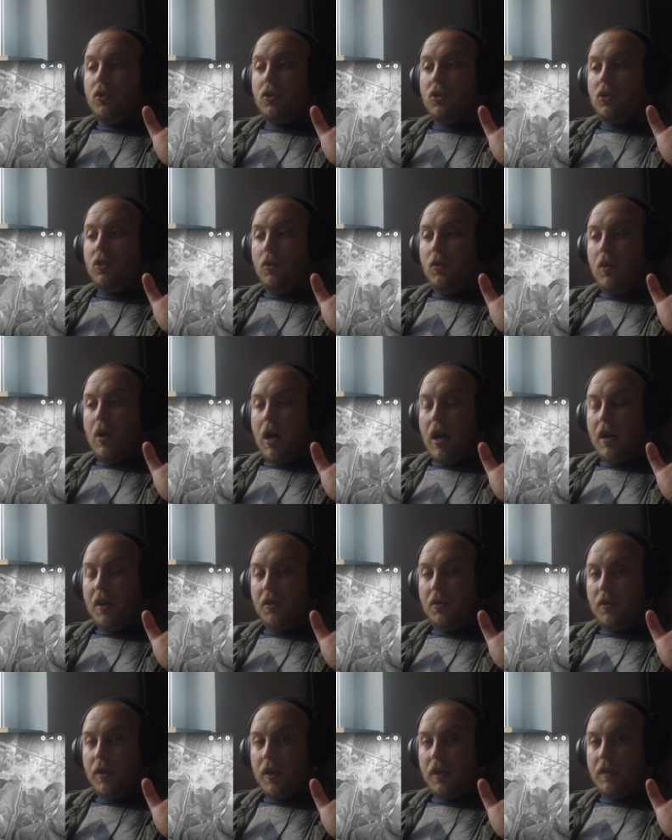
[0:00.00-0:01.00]

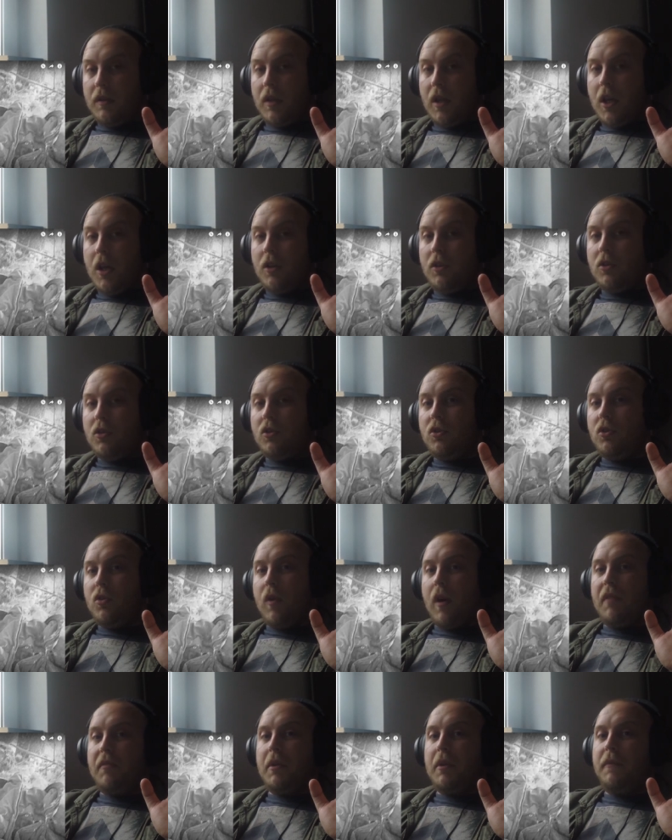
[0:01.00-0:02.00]
200 to
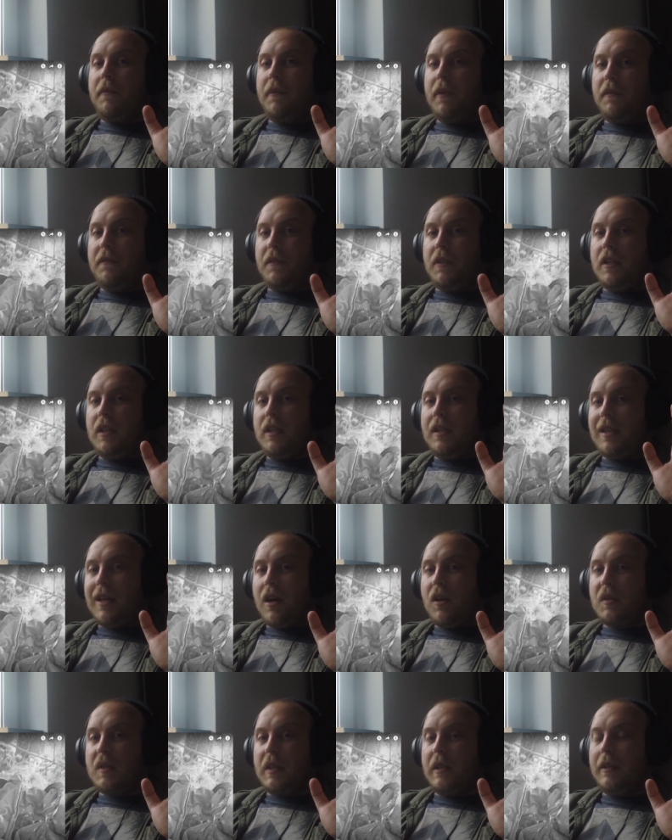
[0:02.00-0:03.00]

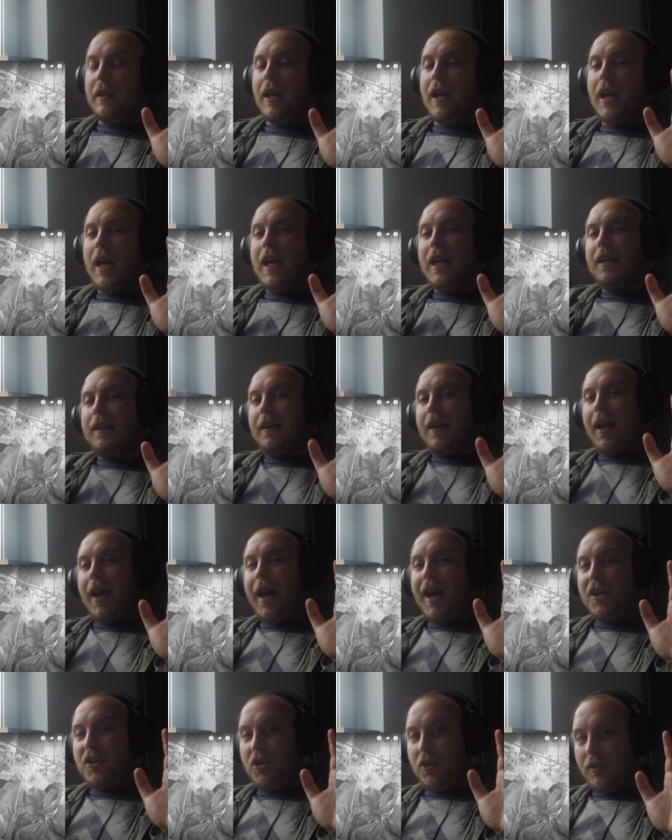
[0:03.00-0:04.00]
250,000
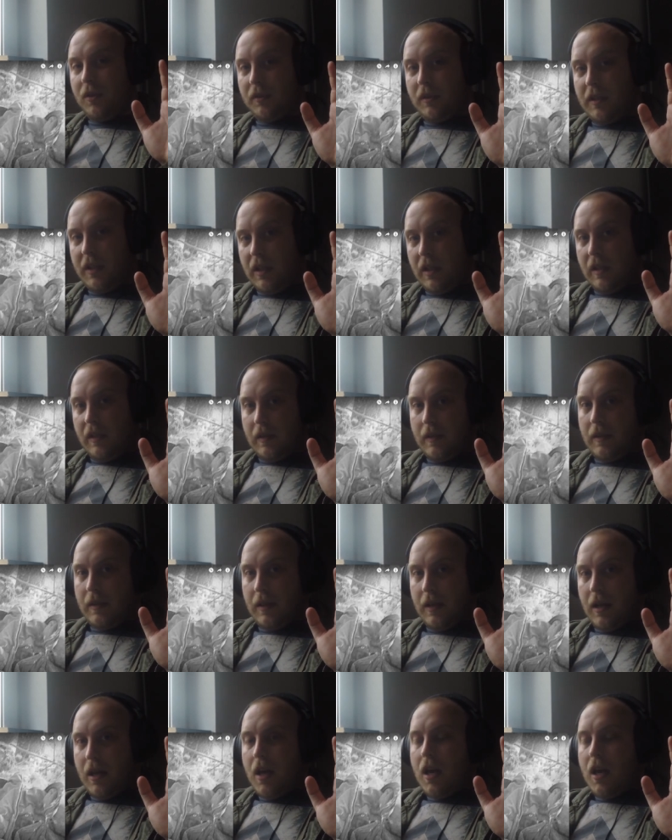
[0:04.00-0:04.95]
casualties,